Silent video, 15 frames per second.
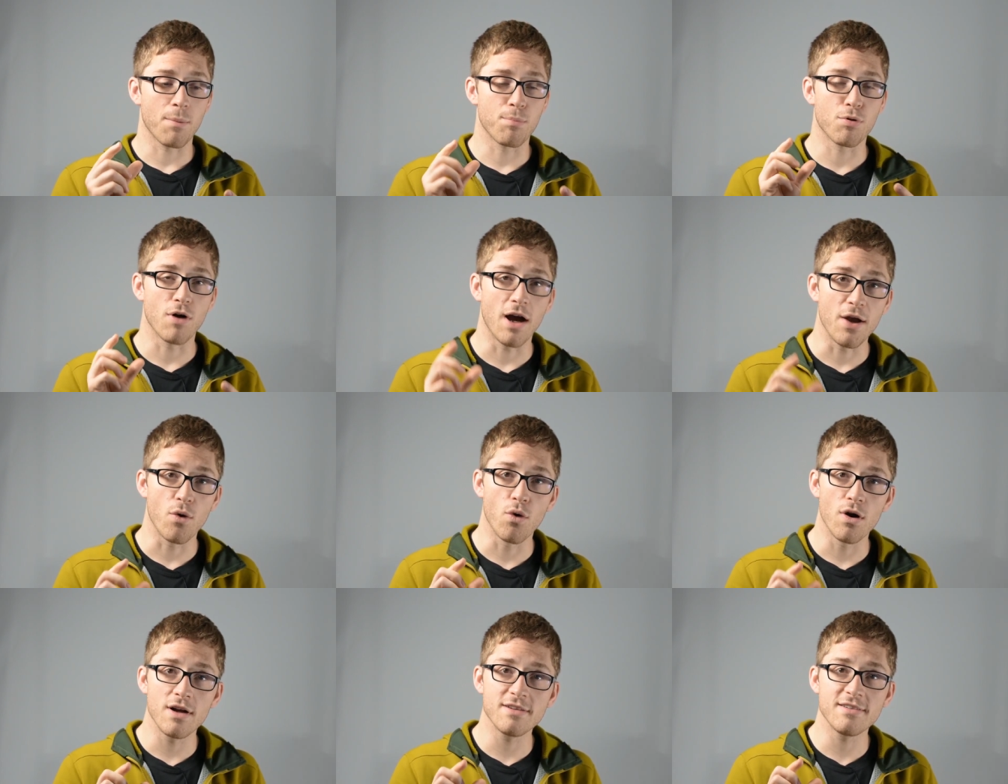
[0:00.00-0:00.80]

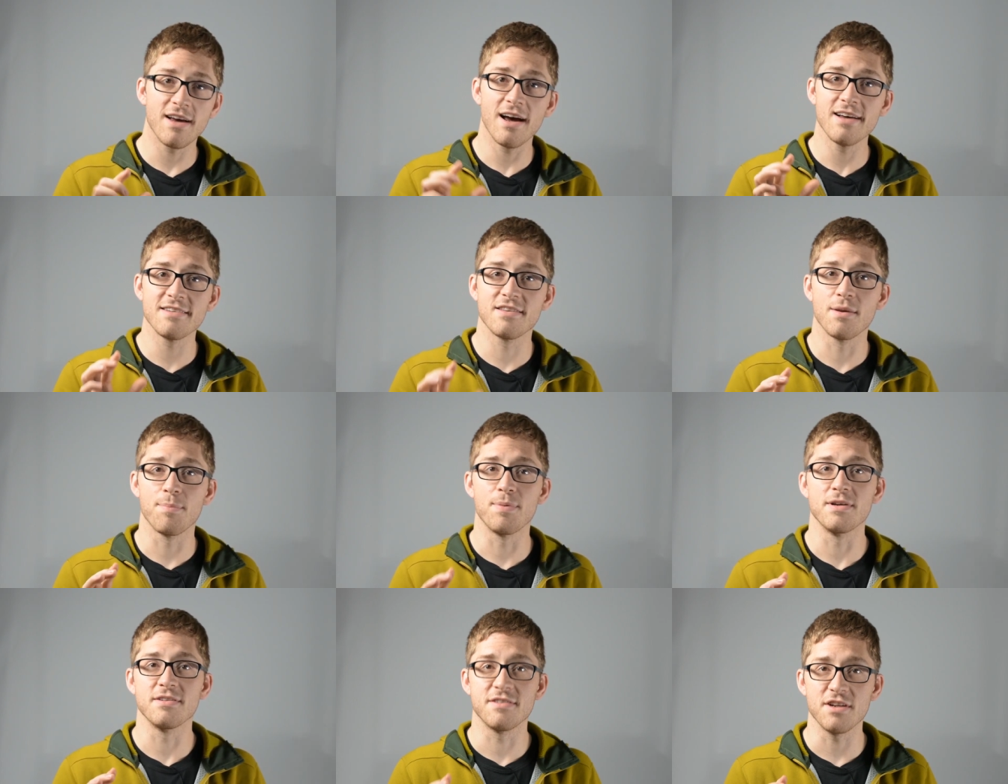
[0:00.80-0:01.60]
prioritize the
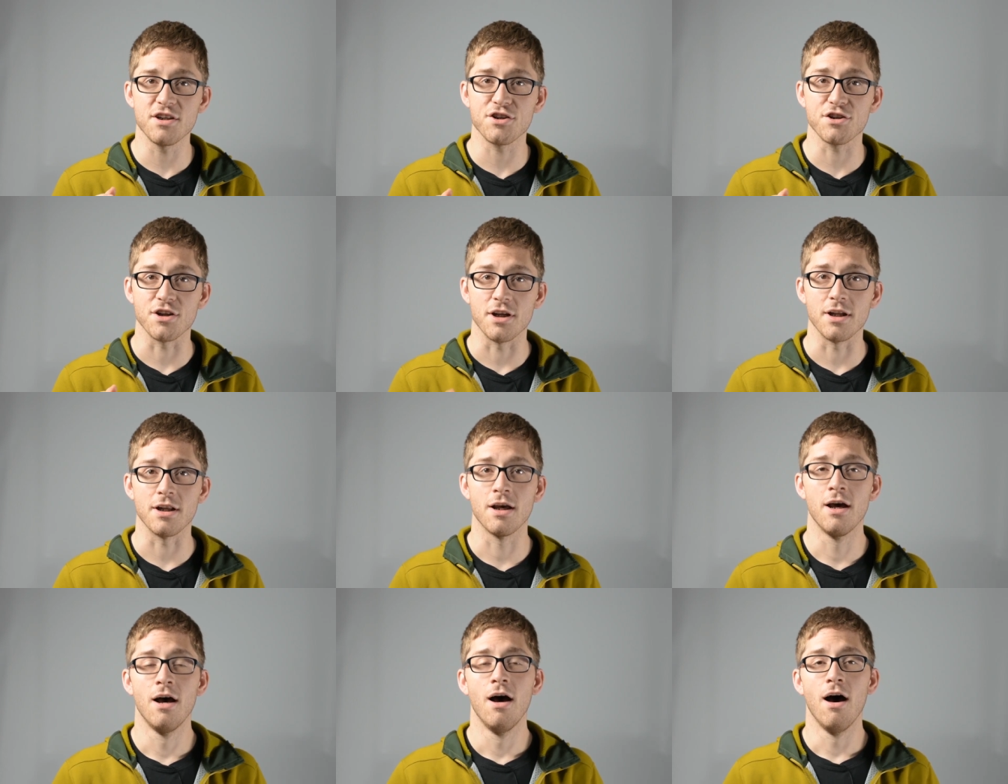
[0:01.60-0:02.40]

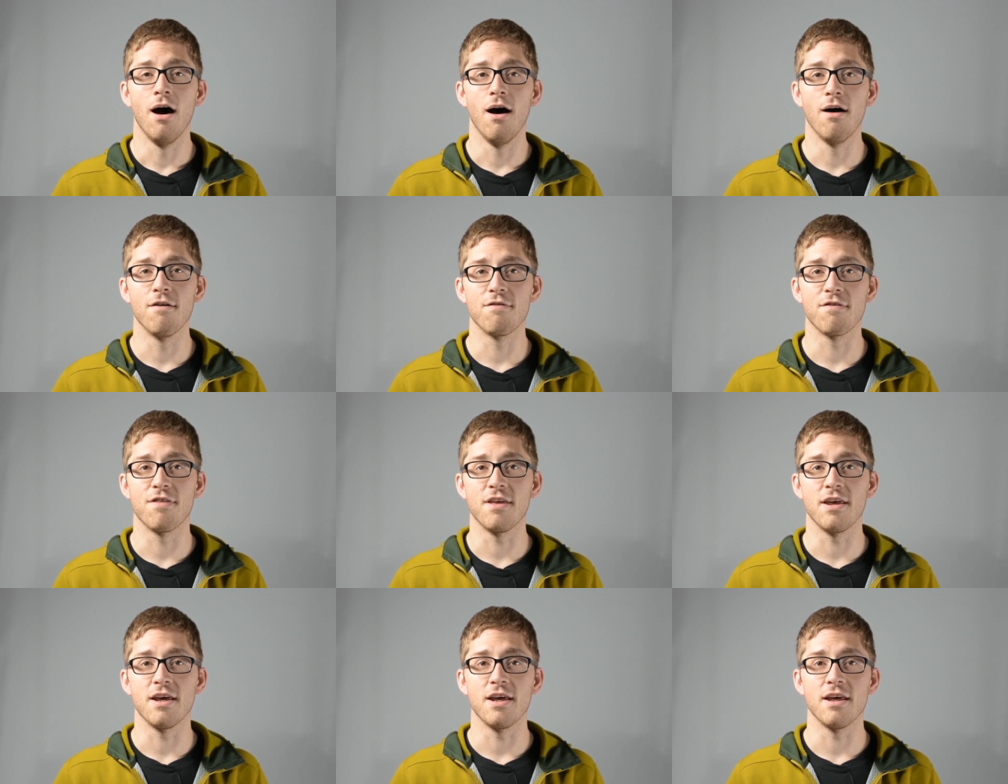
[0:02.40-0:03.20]
position of
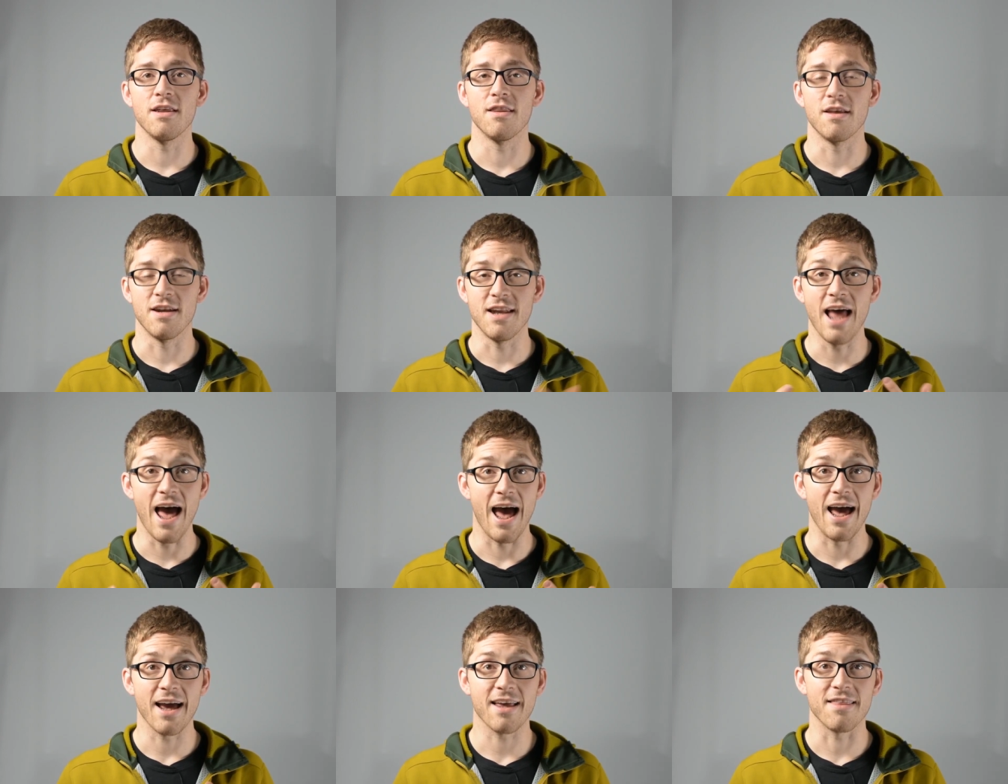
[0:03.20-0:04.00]
the, the
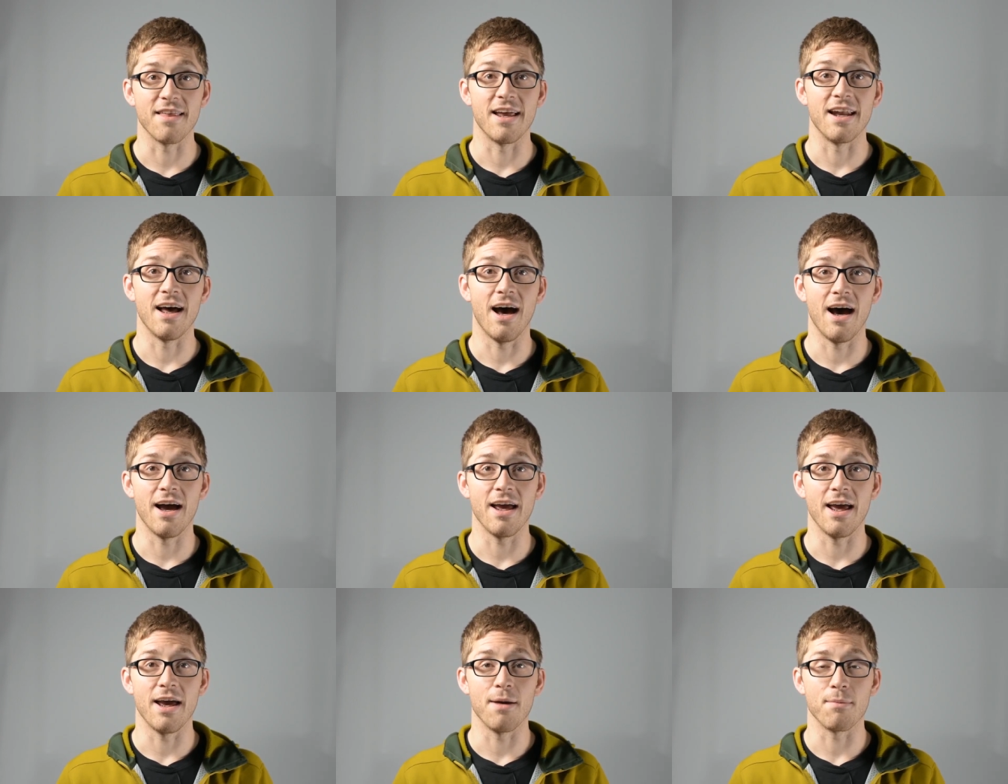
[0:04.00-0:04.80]
neck, then
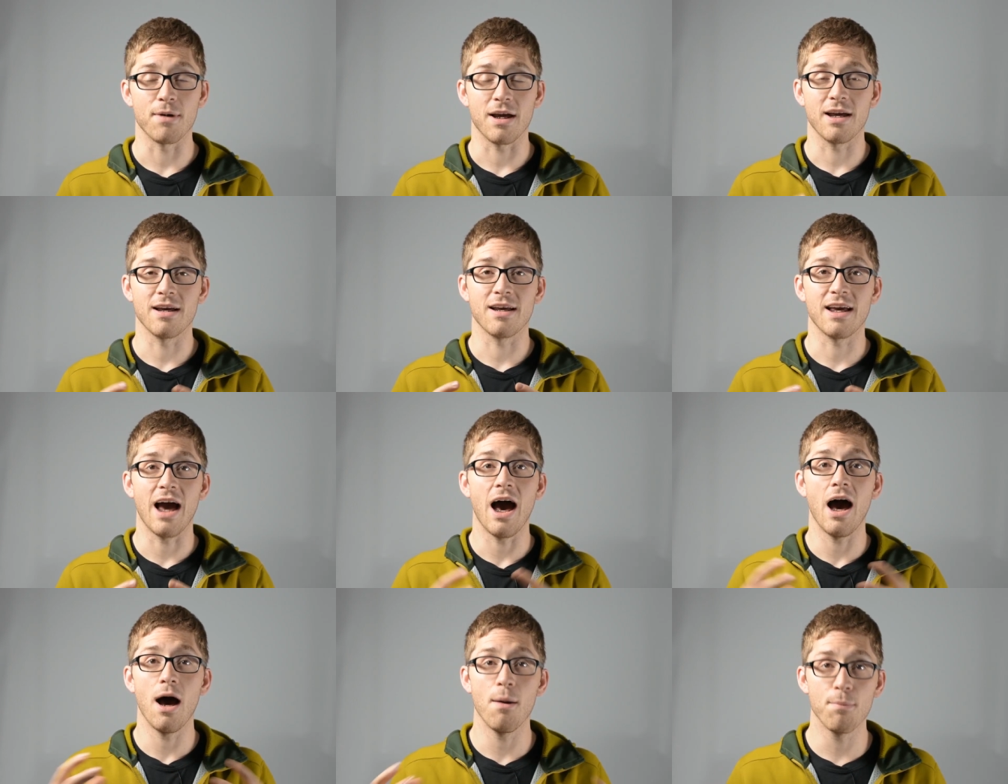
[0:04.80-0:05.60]
I am
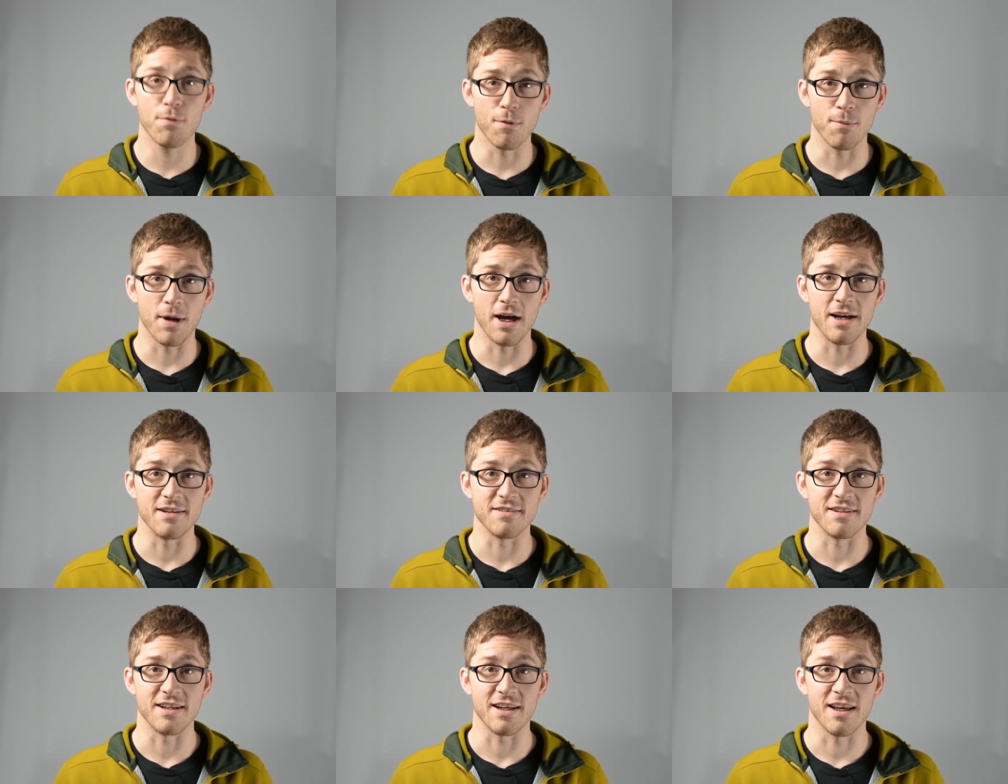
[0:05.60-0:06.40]

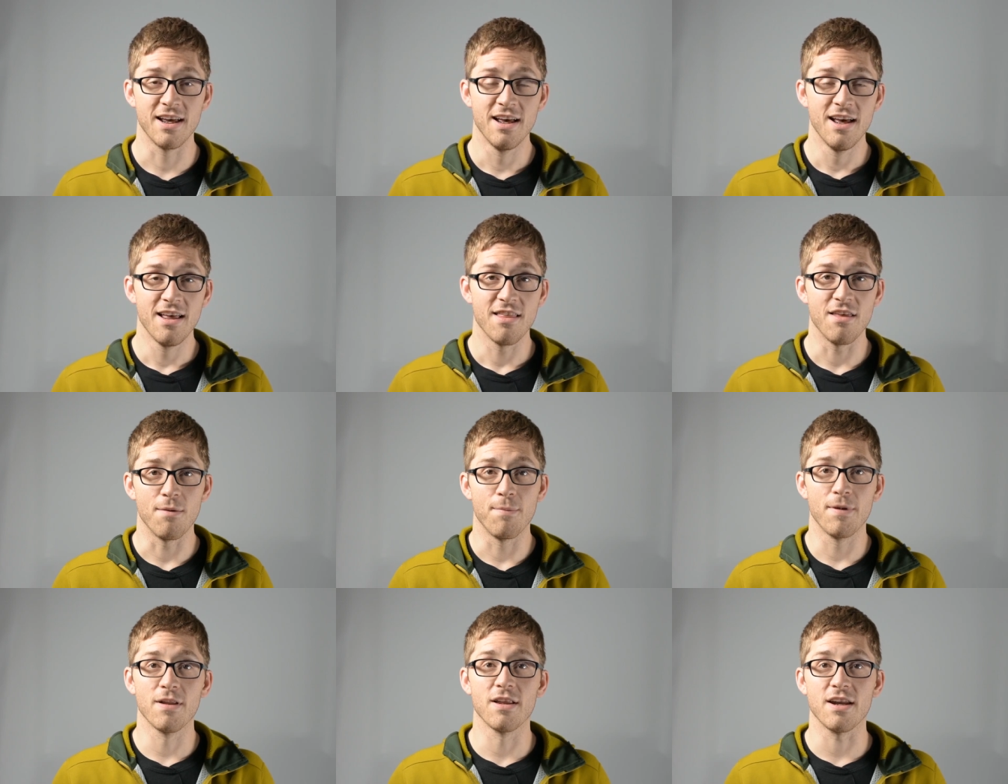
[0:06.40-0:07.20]
compromising the
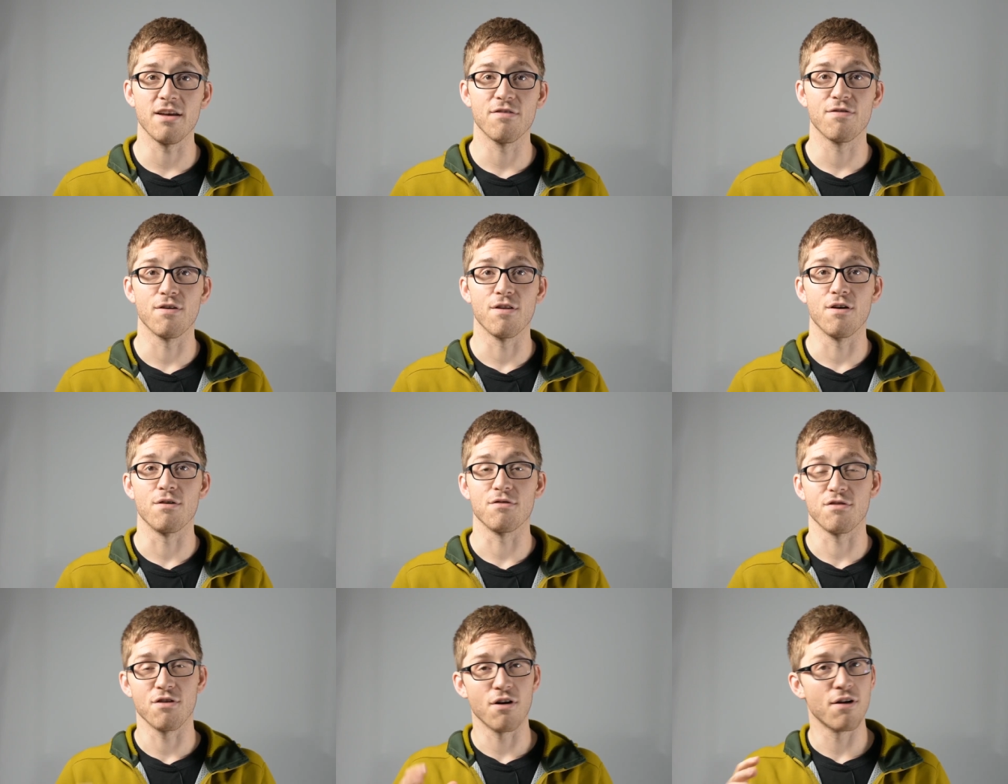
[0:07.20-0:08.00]
ability for
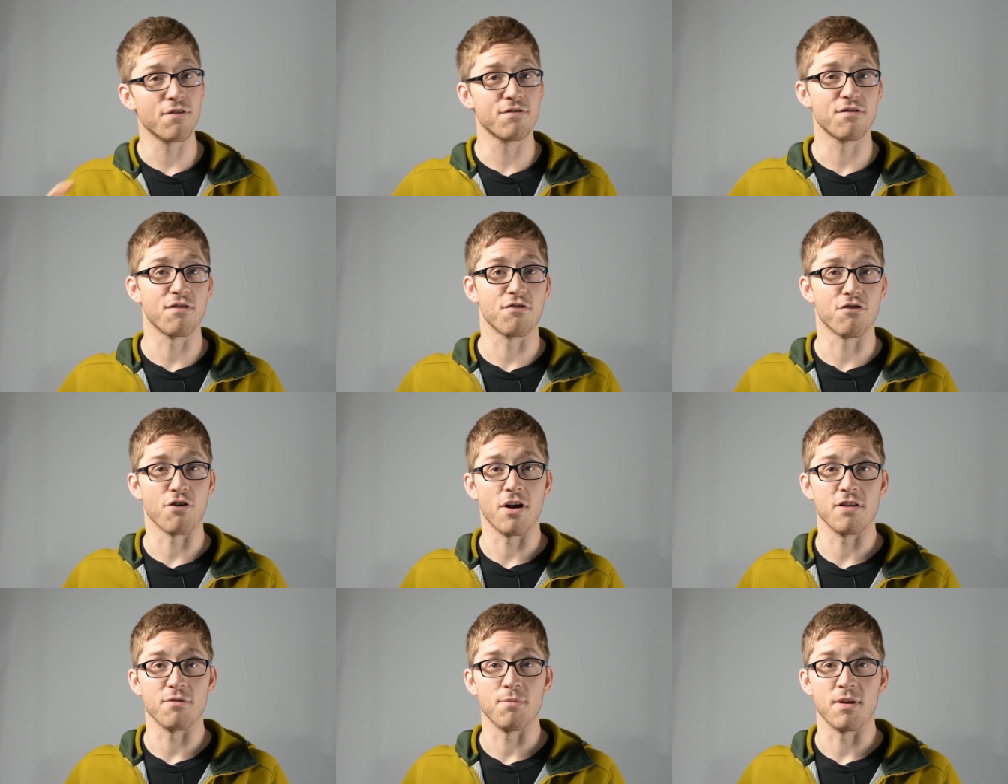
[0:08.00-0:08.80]
those nerves to
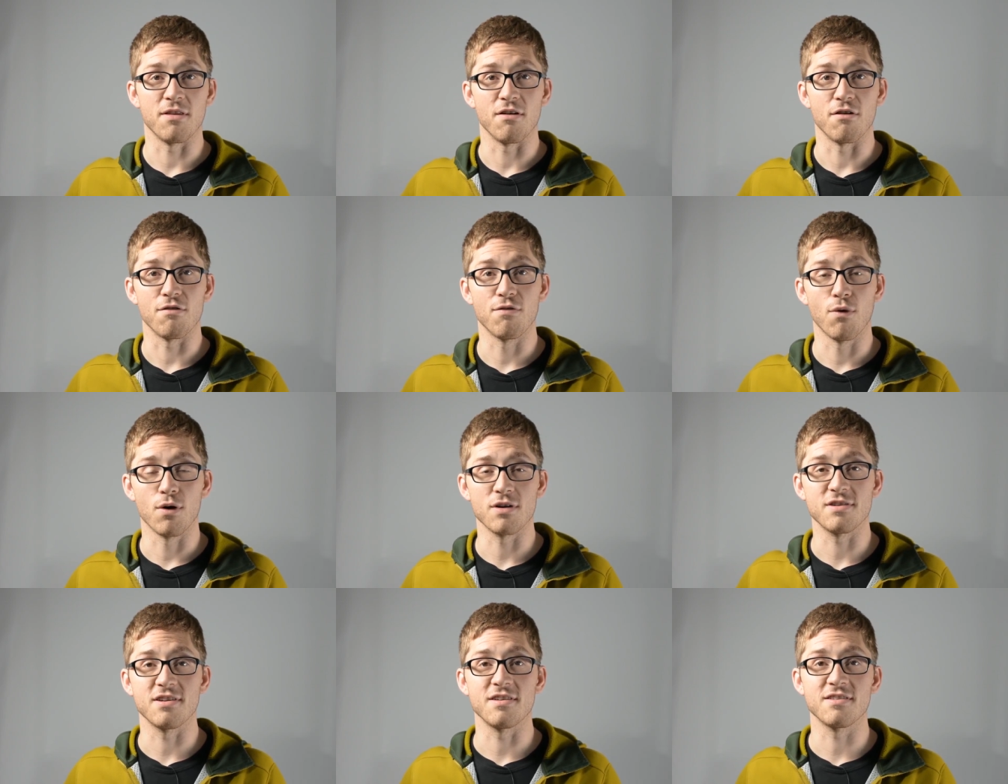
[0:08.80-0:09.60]
transmit their
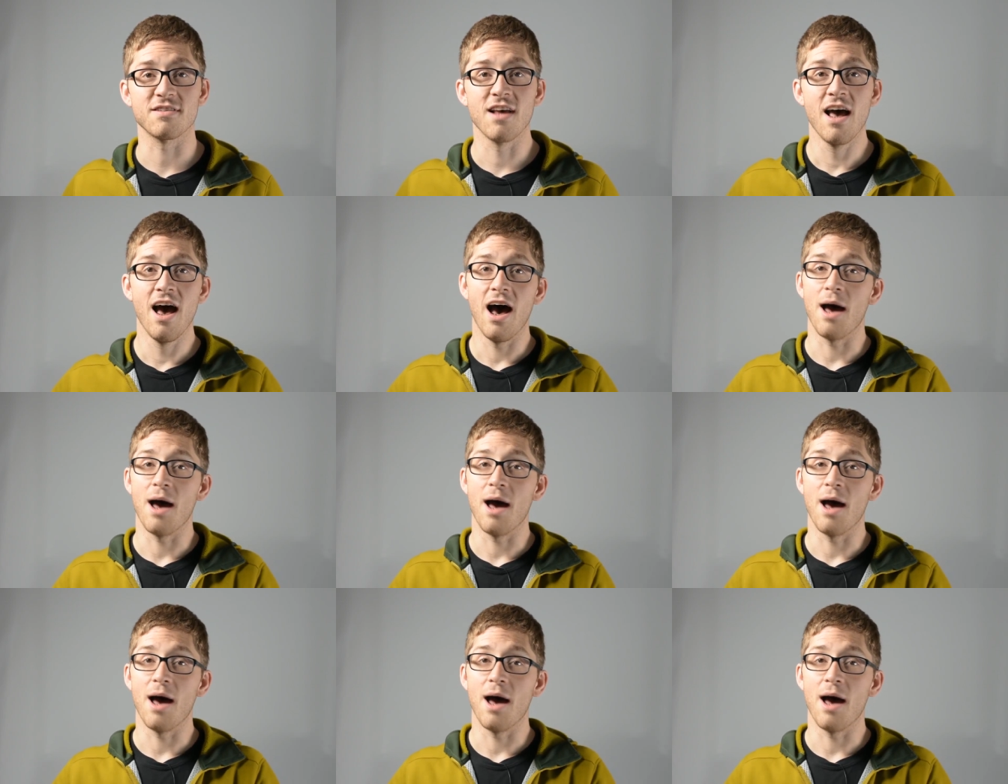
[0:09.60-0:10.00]
forces.